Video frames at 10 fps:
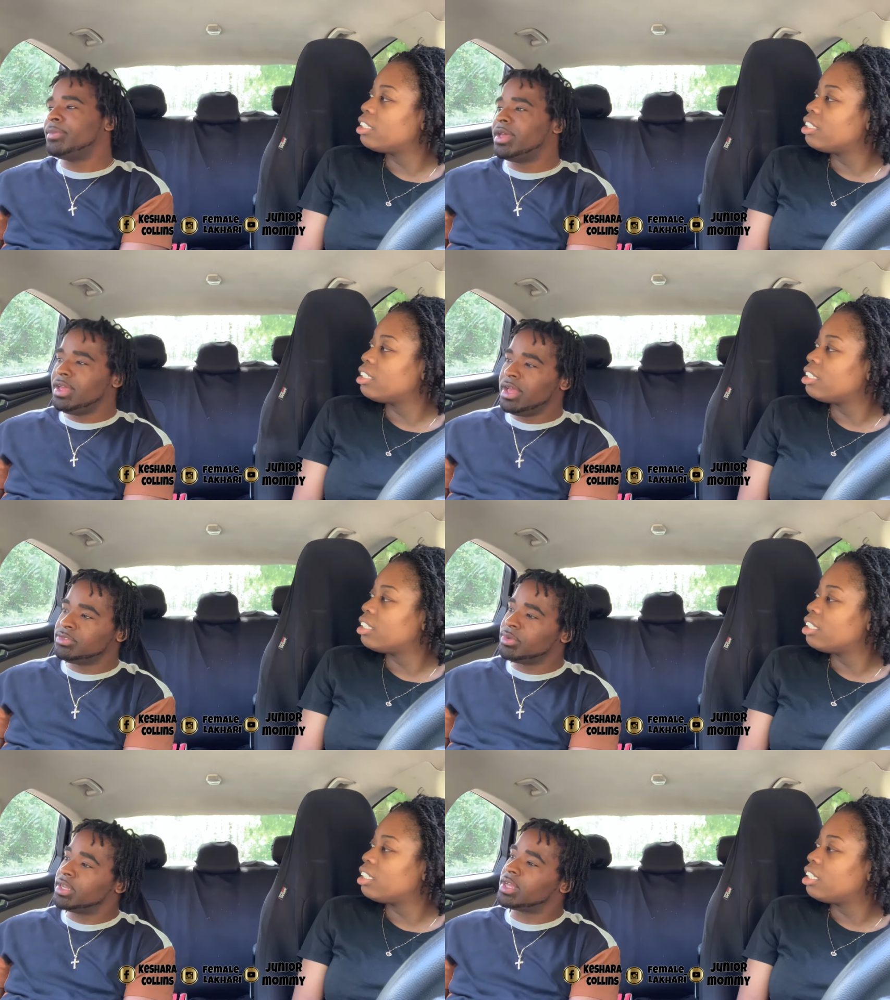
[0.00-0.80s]
Speaker 1: man. That's
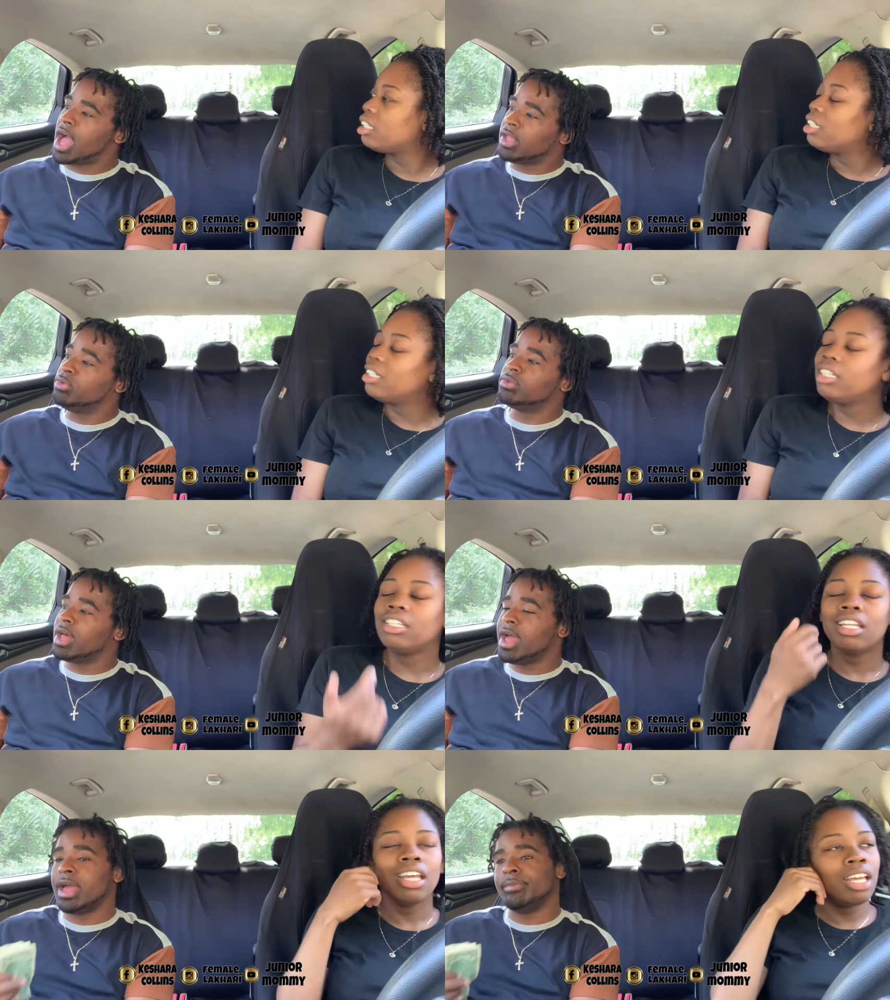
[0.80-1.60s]
what a guy you
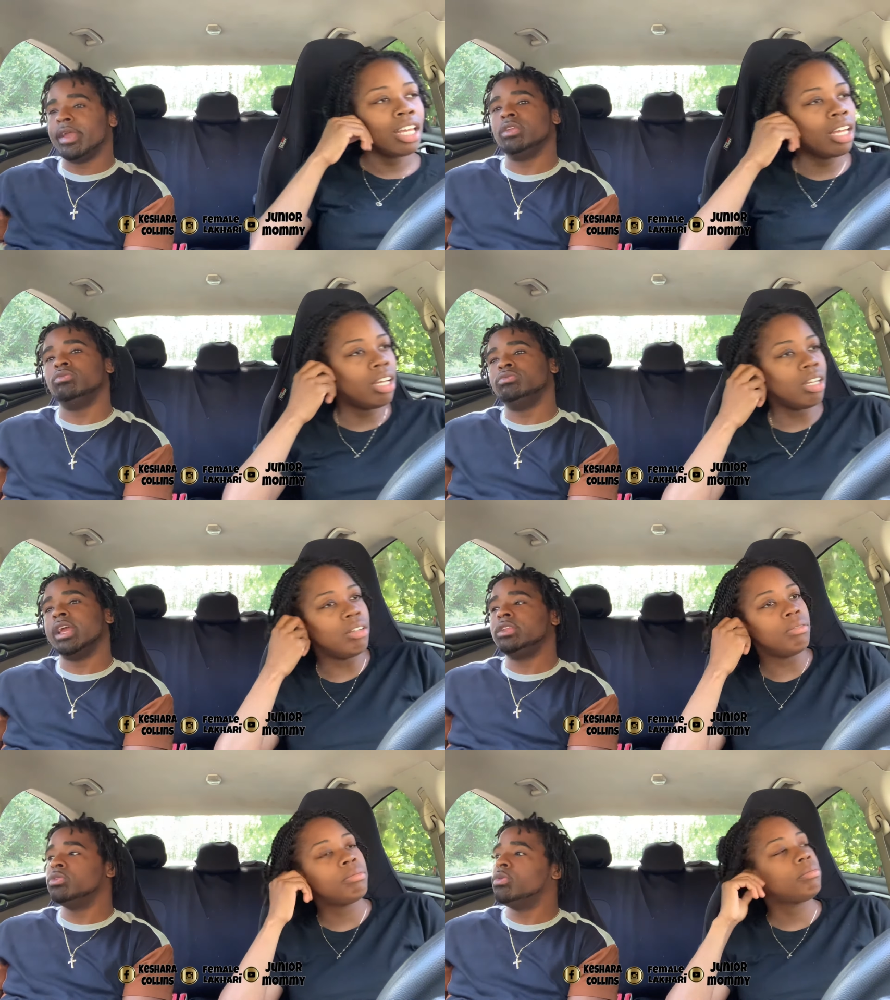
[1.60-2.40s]
lying, yeah. man. You
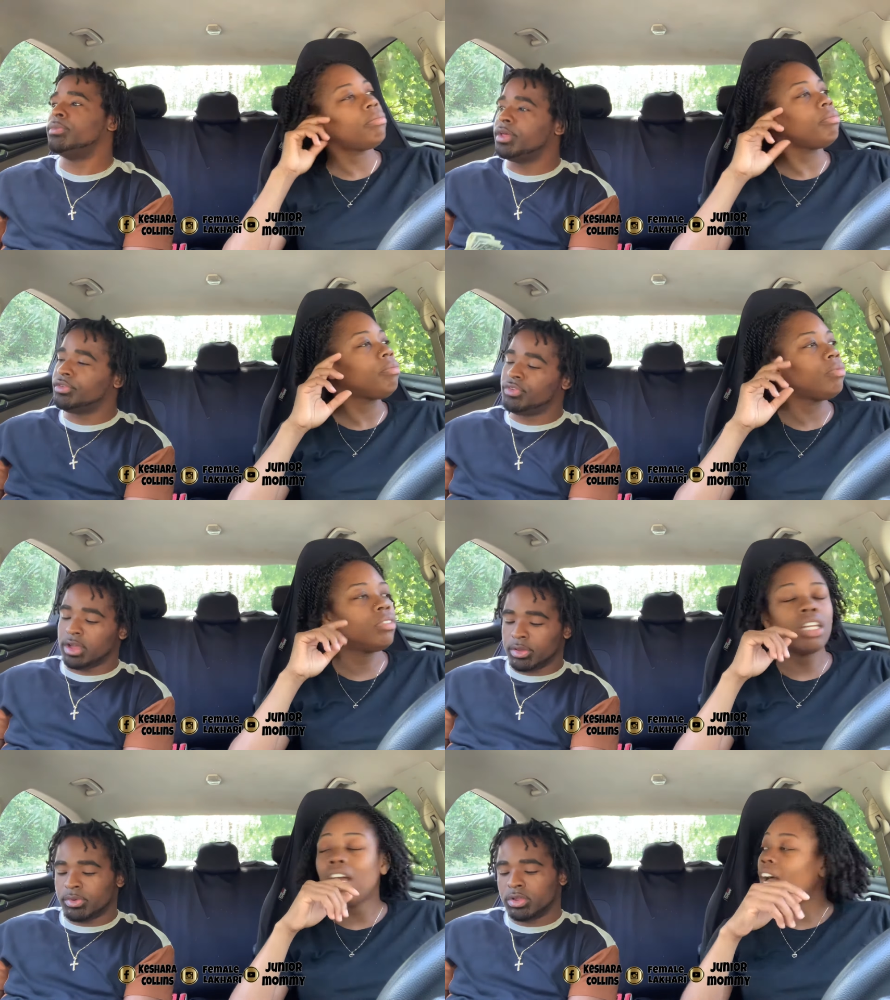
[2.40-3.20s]
dick doing motherfucker,
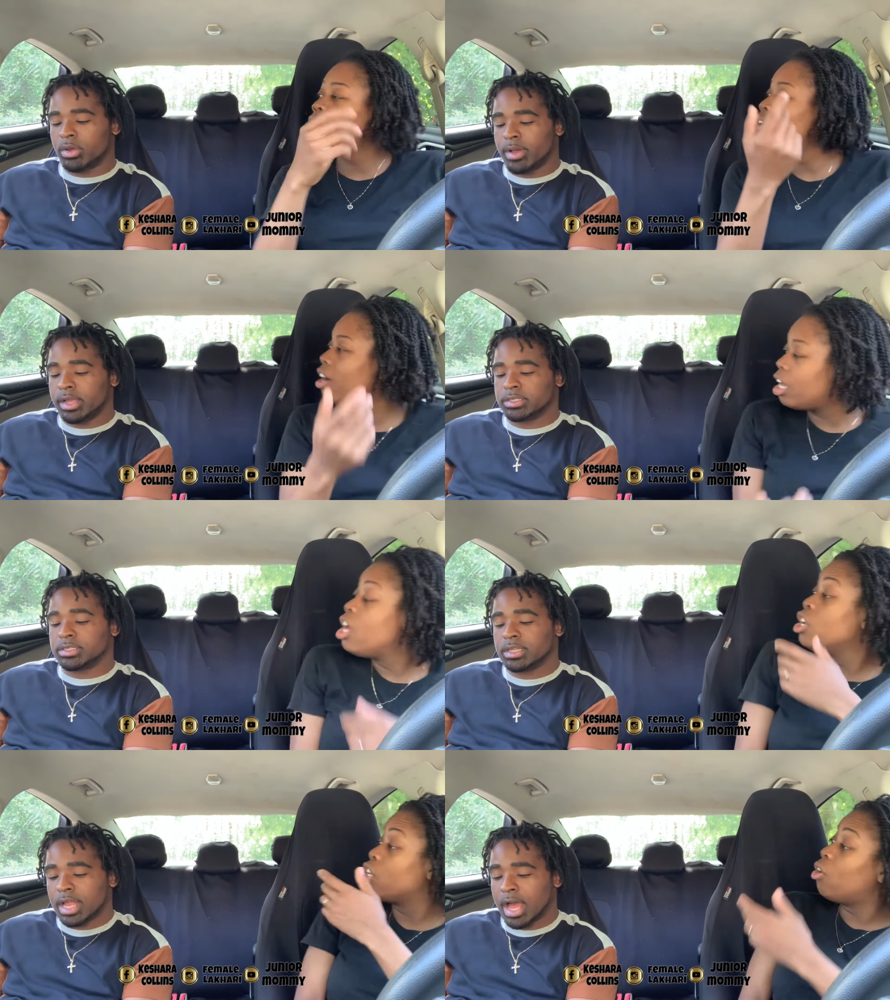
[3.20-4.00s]
bro. Your ass is a
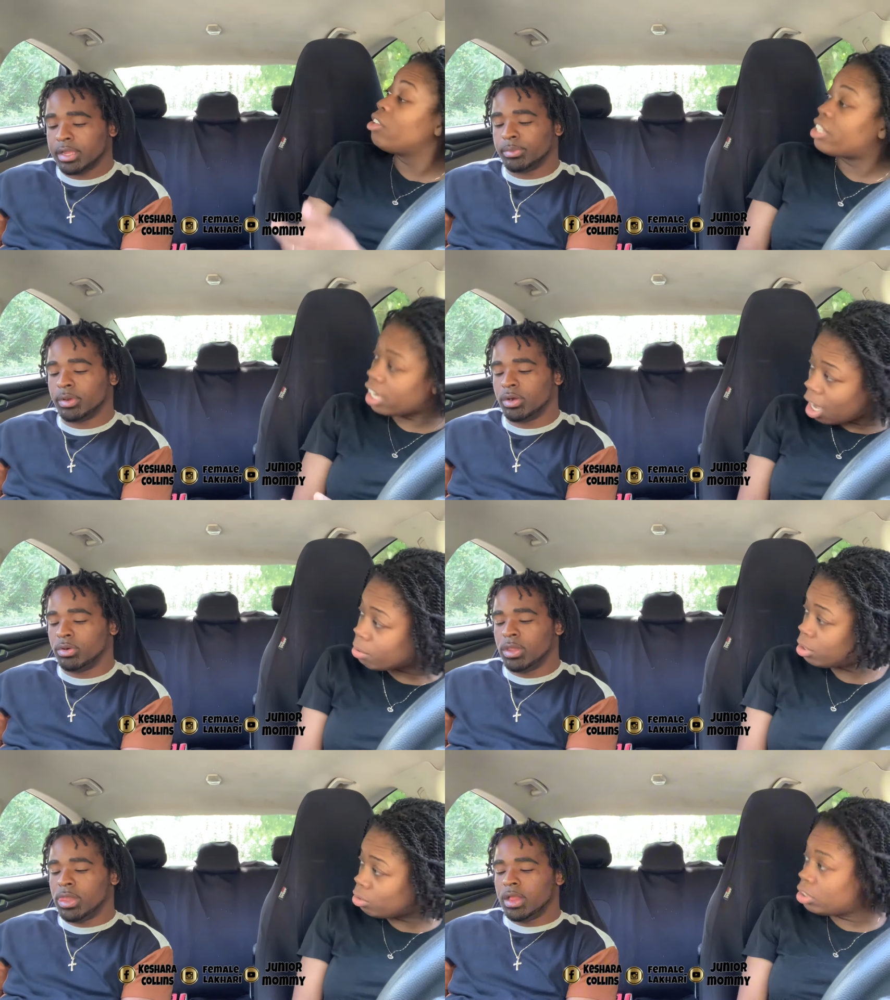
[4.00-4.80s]
liar, bro. I was
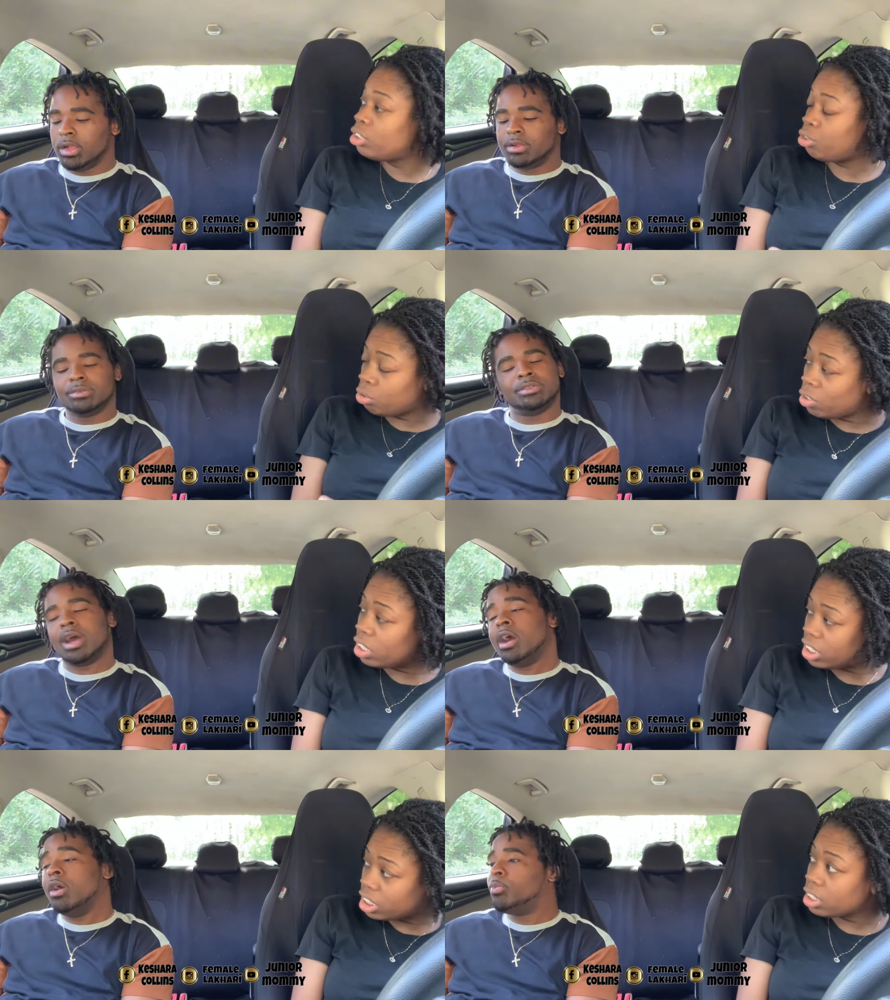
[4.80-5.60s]
doing is yours.
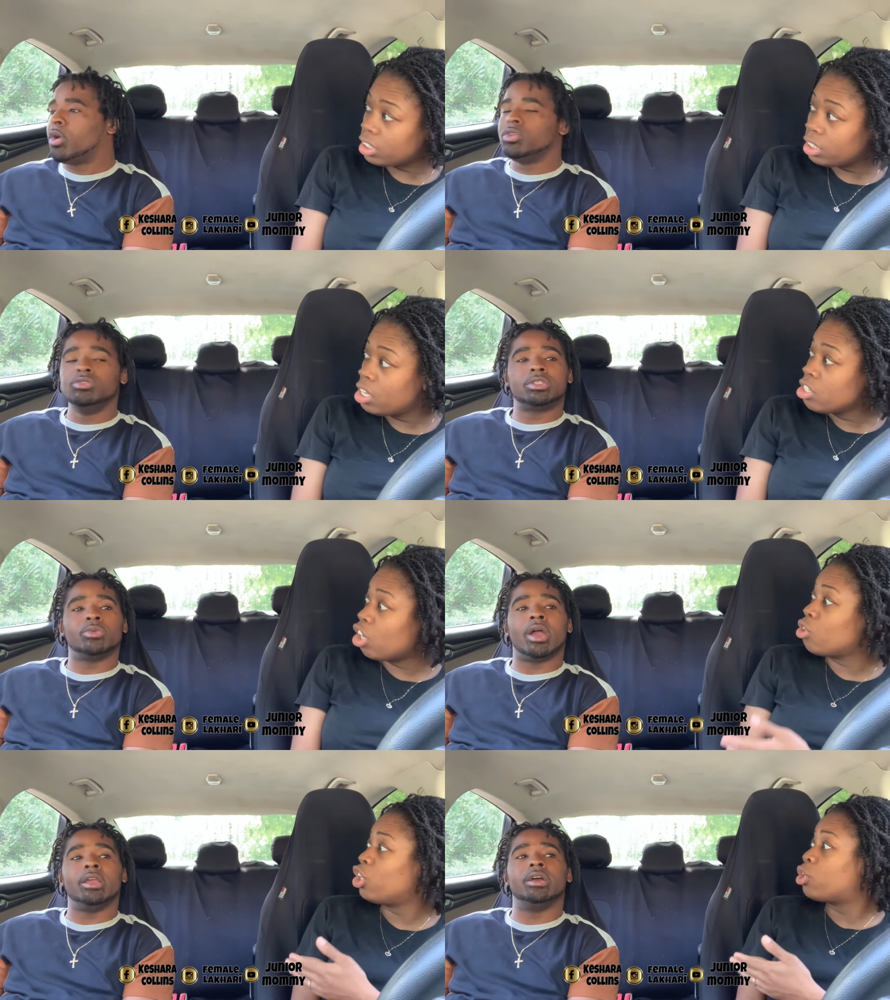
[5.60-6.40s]
No, bro. You
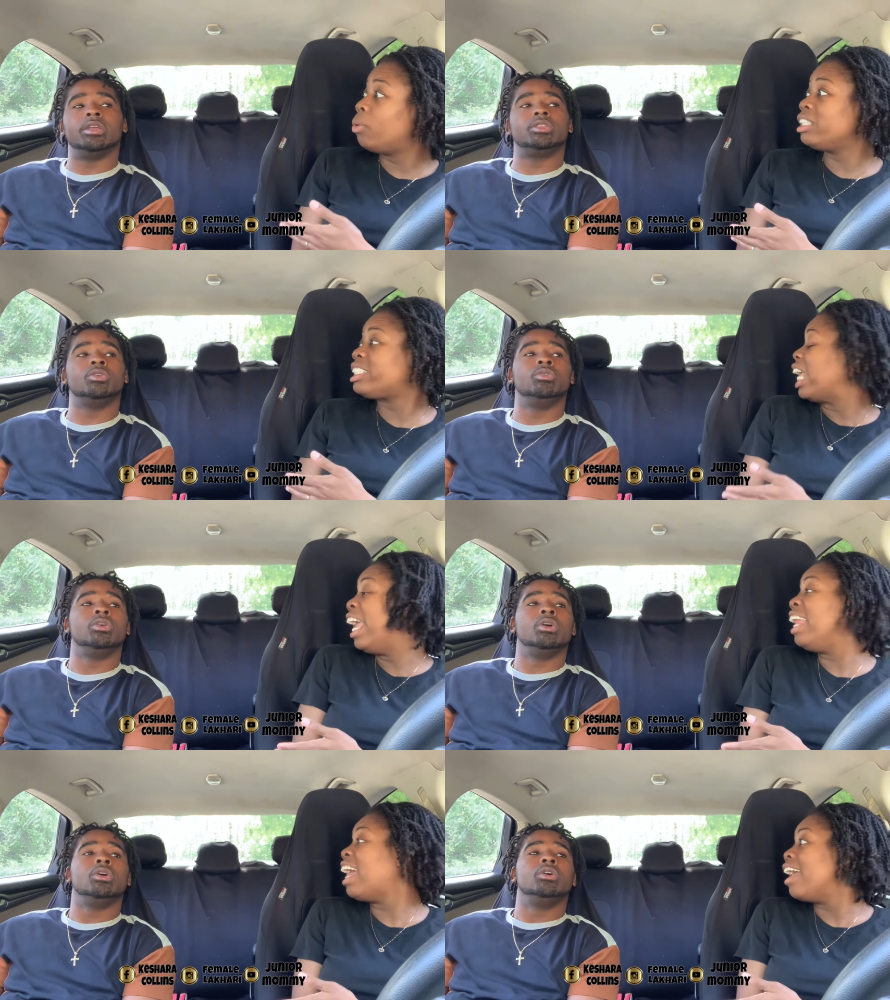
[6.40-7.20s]
so you,
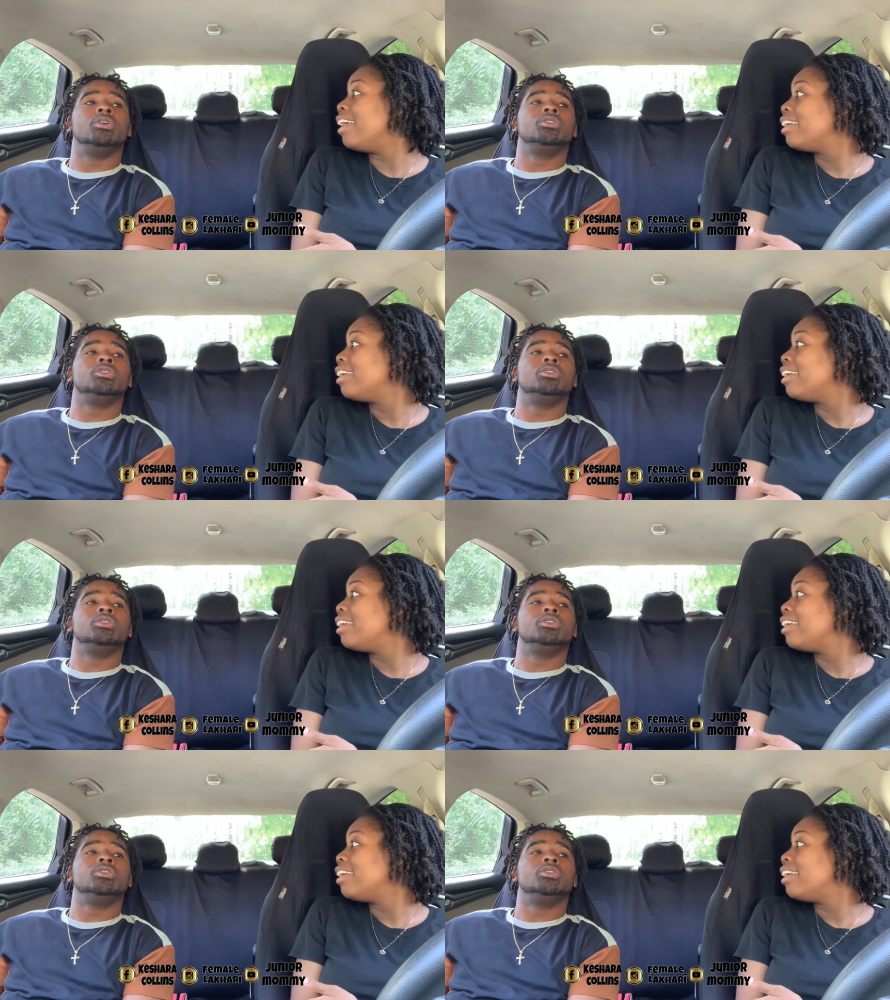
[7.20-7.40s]
saying that.